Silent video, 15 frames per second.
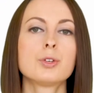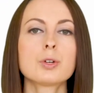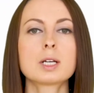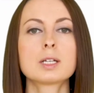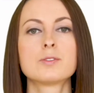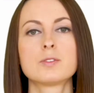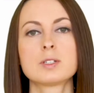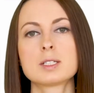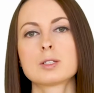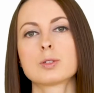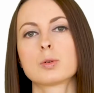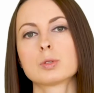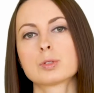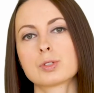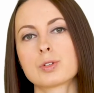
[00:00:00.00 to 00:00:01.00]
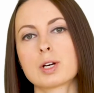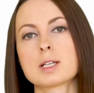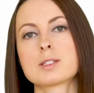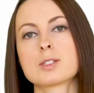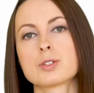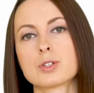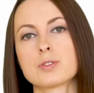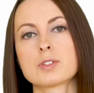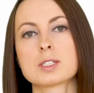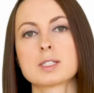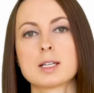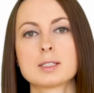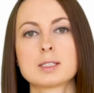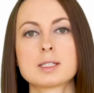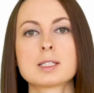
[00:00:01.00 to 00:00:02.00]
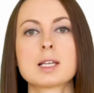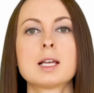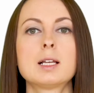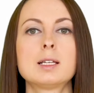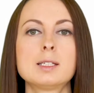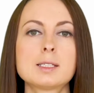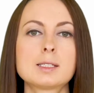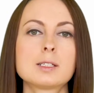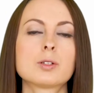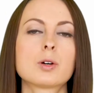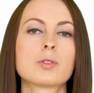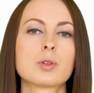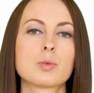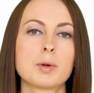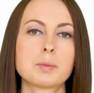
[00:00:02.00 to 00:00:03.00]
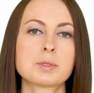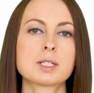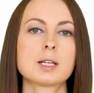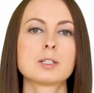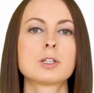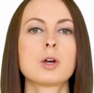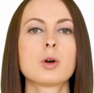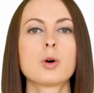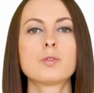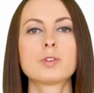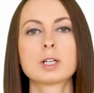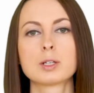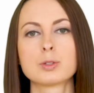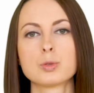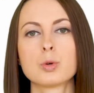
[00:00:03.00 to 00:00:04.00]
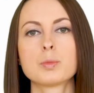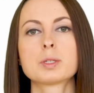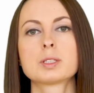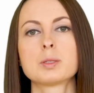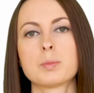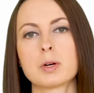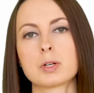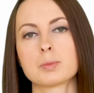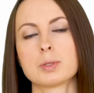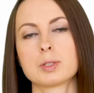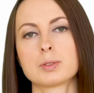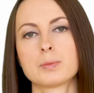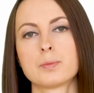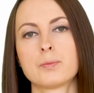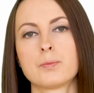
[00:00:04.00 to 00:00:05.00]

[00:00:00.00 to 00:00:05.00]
you can visit authorized service centers listed on the website of Economic Department.